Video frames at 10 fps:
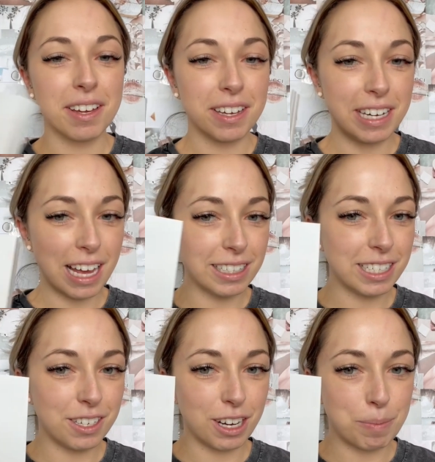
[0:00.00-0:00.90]
Now let's
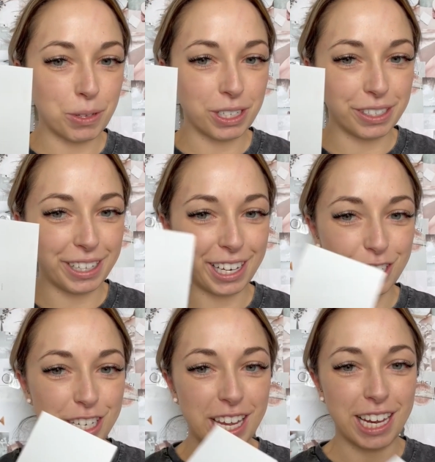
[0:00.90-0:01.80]
talk about the
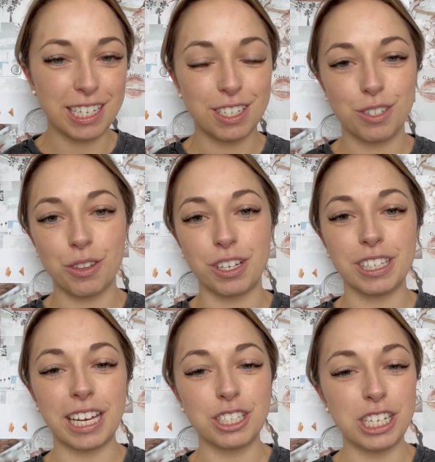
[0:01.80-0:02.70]
Collection 8. So the
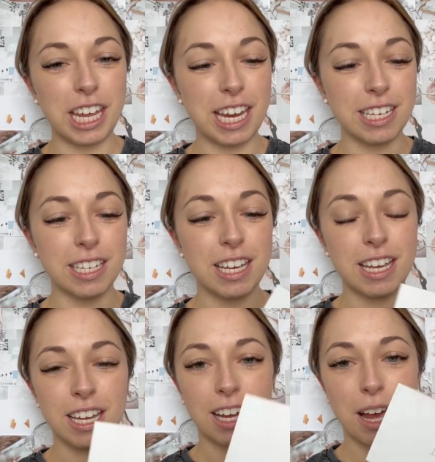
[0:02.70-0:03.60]
Collection 8
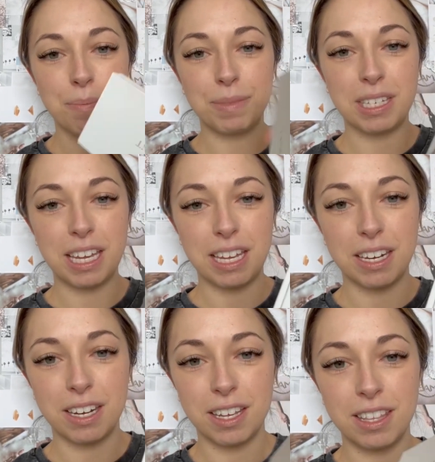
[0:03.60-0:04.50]
comes
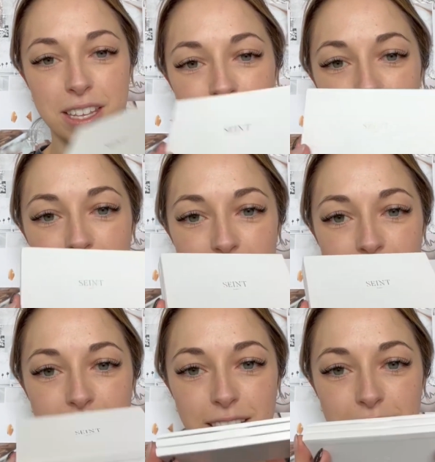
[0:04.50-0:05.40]
in this
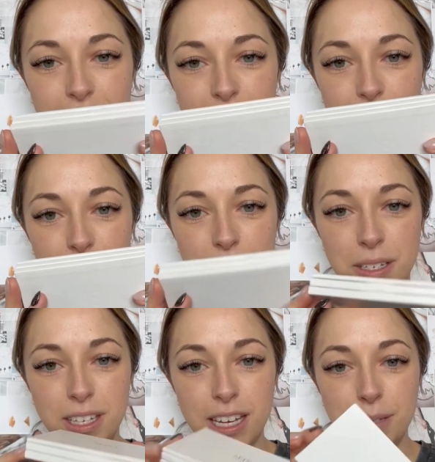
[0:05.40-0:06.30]
8
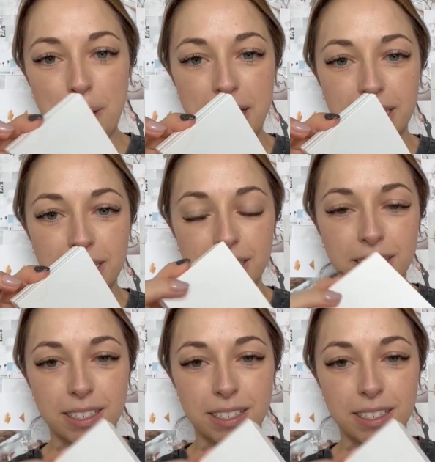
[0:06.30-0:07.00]
size palette.